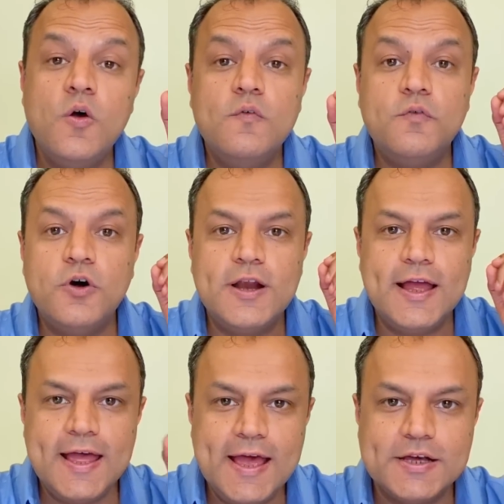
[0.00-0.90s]
for
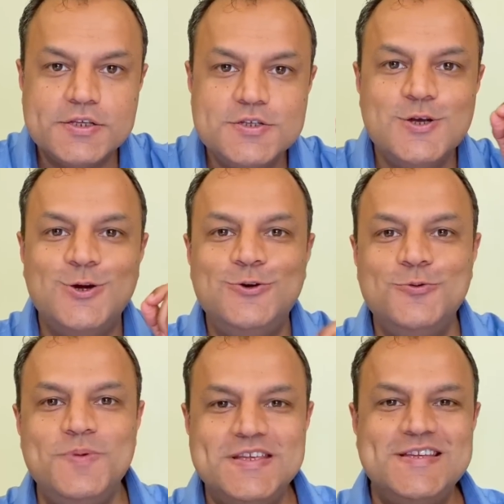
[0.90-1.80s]
hex to
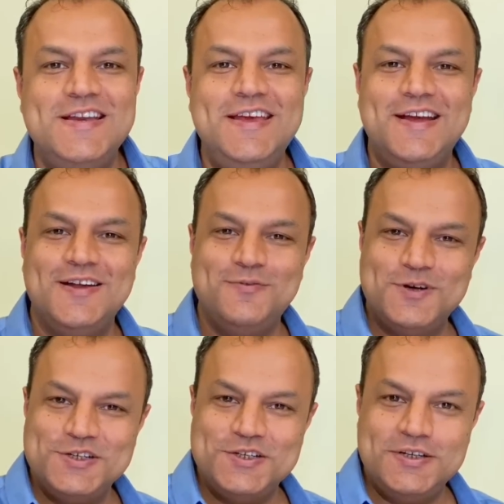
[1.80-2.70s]
BCD
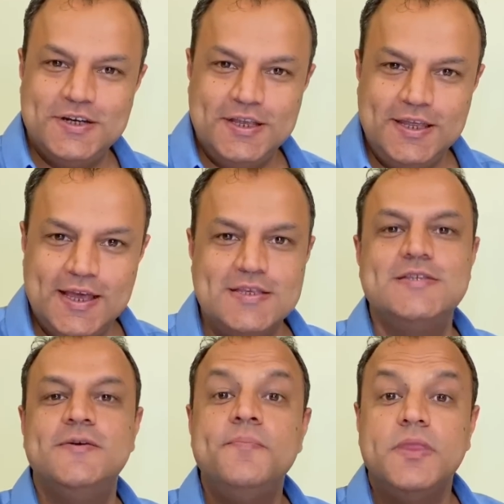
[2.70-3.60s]
conversion.
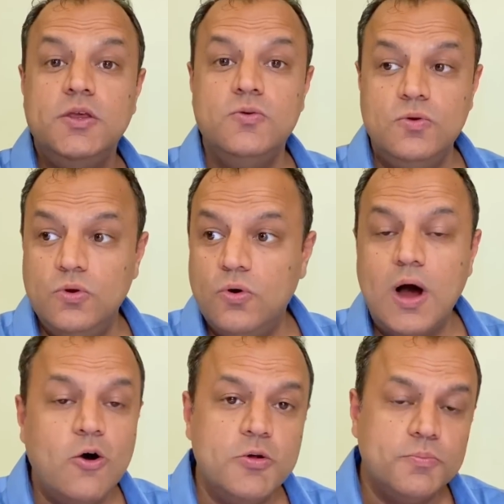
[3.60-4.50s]
Yes, you know
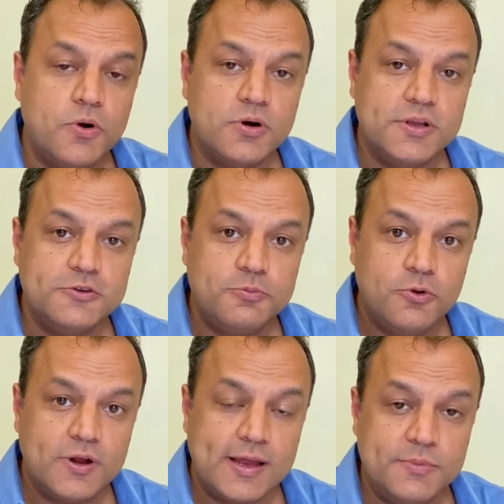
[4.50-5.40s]
how important this
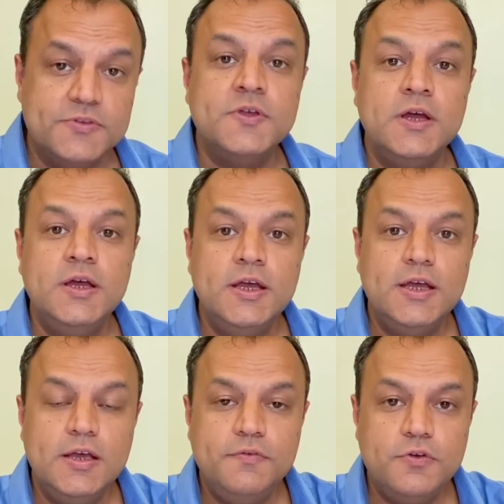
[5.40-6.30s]
program is.
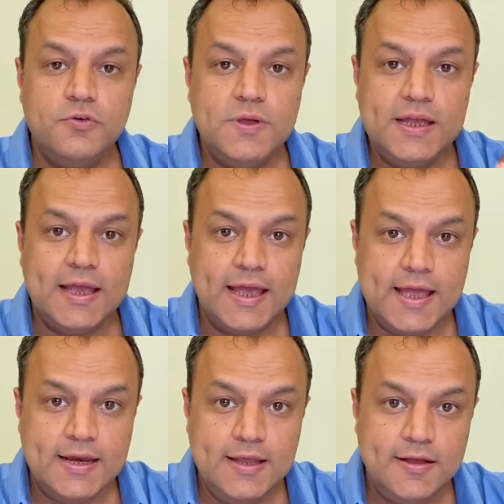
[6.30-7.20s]
If you're doing
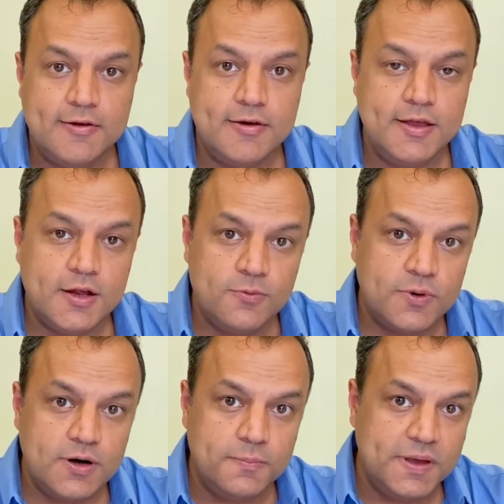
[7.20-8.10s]
any real
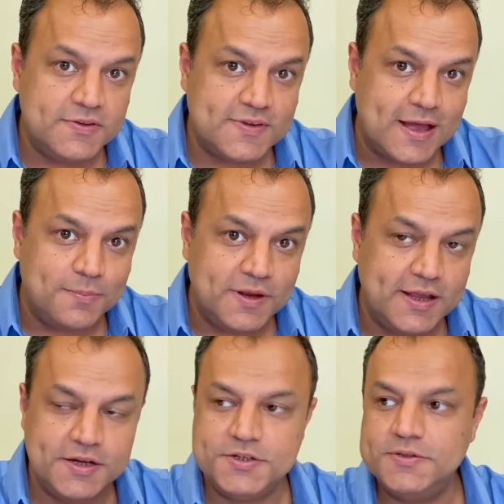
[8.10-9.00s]
world based
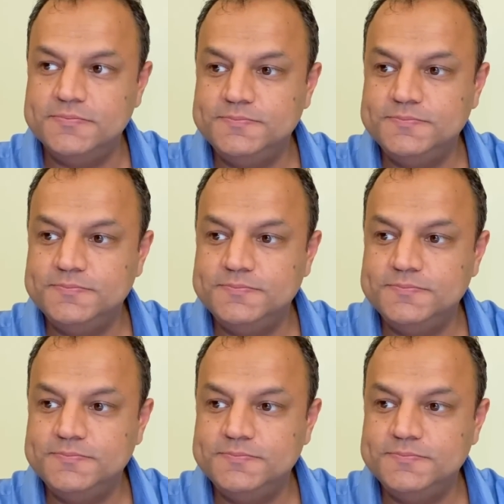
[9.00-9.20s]
application,